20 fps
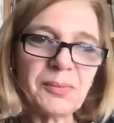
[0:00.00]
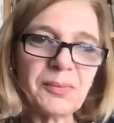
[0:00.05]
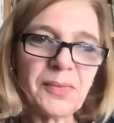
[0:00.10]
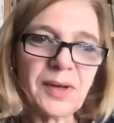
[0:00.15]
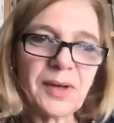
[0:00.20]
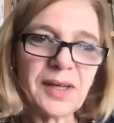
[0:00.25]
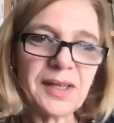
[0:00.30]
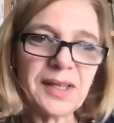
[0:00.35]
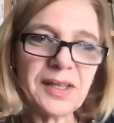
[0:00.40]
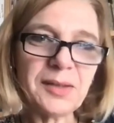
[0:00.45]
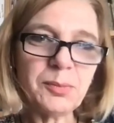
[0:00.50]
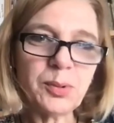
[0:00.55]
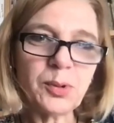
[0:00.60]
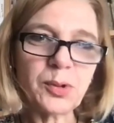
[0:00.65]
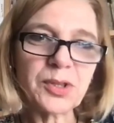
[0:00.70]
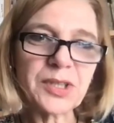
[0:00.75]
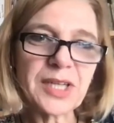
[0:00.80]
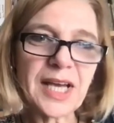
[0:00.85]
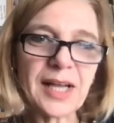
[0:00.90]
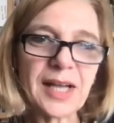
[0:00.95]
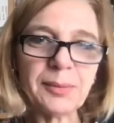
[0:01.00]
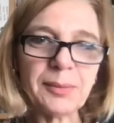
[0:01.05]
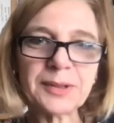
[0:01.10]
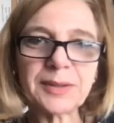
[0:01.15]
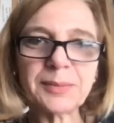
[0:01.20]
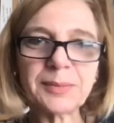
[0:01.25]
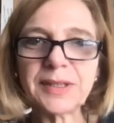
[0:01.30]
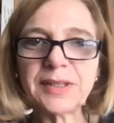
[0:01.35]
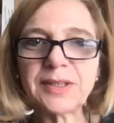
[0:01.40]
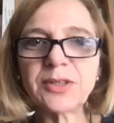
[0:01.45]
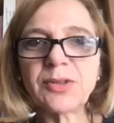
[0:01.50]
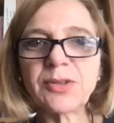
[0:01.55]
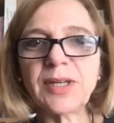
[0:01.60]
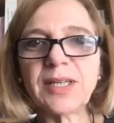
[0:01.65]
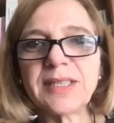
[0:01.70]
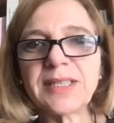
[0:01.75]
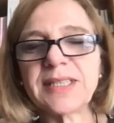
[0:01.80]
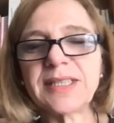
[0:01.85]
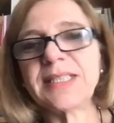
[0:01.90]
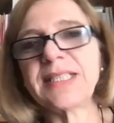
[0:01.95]
my input helped a bit to
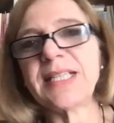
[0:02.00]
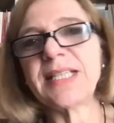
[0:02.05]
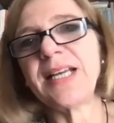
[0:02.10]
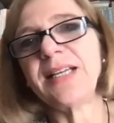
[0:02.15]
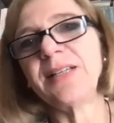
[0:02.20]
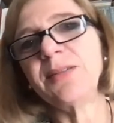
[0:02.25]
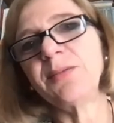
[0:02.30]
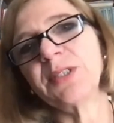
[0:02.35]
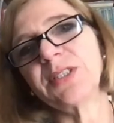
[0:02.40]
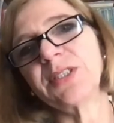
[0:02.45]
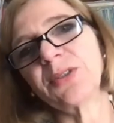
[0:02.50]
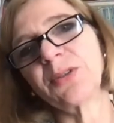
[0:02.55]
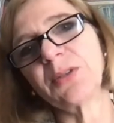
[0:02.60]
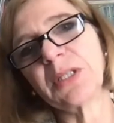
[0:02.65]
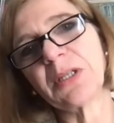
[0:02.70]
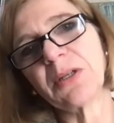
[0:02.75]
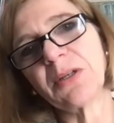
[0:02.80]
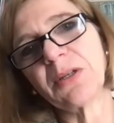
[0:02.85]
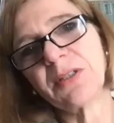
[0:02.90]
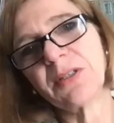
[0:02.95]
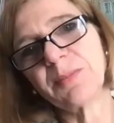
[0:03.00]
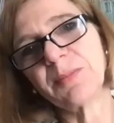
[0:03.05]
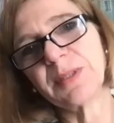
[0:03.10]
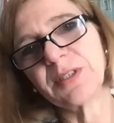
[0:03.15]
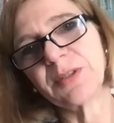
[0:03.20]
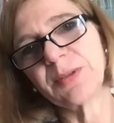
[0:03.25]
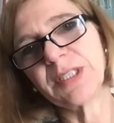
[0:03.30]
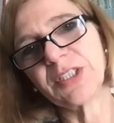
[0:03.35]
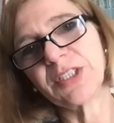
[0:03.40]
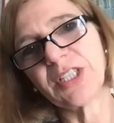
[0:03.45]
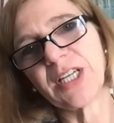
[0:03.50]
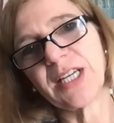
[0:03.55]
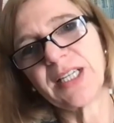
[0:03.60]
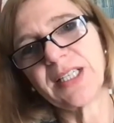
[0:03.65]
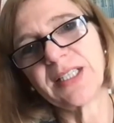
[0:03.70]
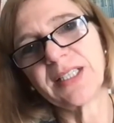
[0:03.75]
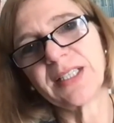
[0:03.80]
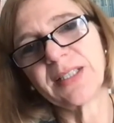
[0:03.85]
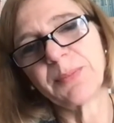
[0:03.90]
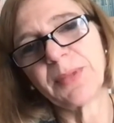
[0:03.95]
understand what's going on between
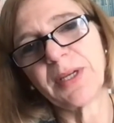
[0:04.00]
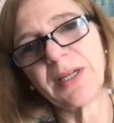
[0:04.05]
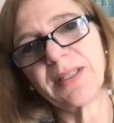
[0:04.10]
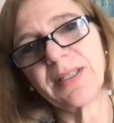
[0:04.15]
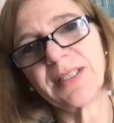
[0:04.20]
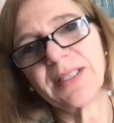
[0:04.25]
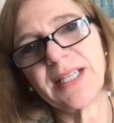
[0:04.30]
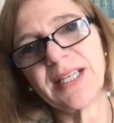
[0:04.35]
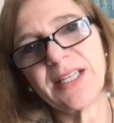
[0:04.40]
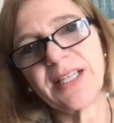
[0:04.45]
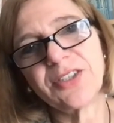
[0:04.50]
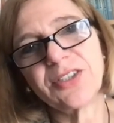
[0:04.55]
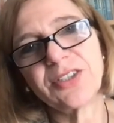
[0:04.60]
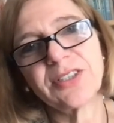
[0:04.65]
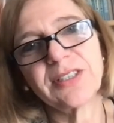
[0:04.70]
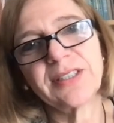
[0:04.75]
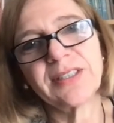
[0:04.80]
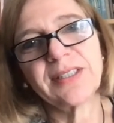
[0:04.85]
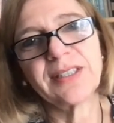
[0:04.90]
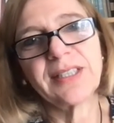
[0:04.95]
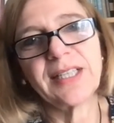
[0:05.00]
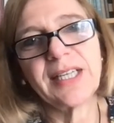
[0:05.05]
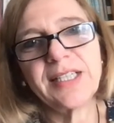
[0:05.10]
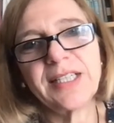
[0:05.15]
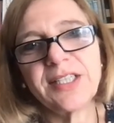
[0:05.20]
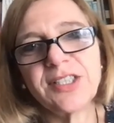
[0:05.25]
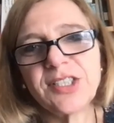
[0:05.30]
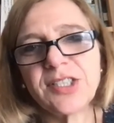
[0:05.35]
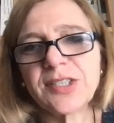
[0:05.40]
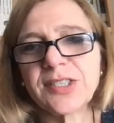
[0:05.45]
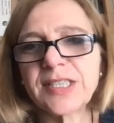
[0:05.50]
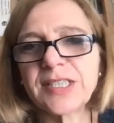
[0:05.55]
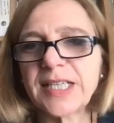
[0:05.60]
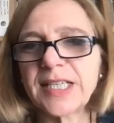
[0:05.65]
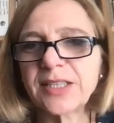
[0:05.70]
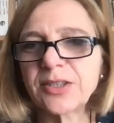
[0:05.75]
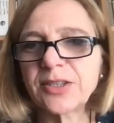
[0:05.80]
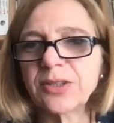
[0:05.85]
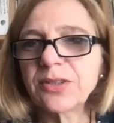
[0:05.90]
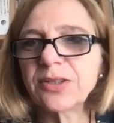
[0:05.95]
China and Bangladesh and the energy
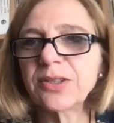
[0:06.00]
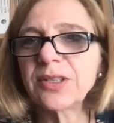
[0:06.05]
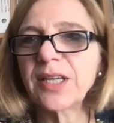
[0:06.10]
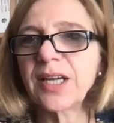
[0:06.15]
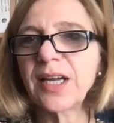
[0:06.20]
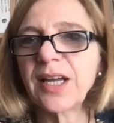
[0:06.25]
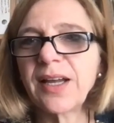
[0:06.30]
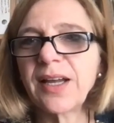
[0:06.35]
sector.